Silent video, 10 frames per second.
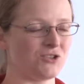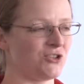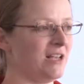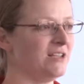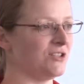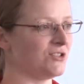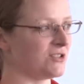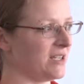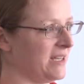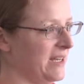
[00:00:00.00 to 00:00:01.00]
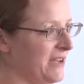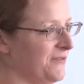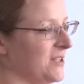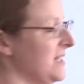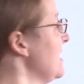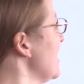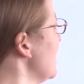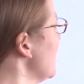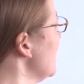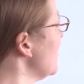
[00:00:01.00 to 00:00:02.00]
challenge and an effort
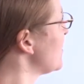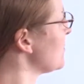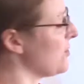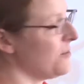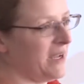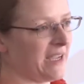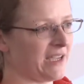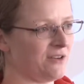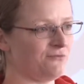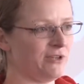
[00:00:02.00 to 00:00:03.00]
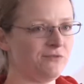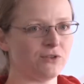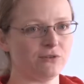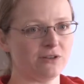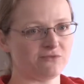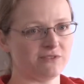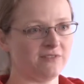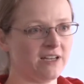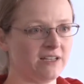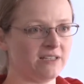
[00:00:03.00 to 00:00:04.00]
needed to go back and review and
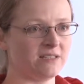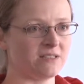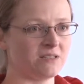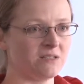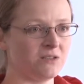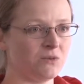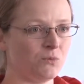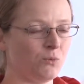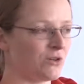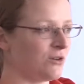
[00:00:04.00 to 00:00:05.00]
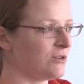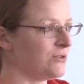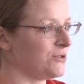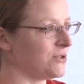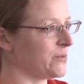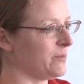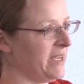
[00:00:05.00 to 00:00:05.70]
revise what conclusions were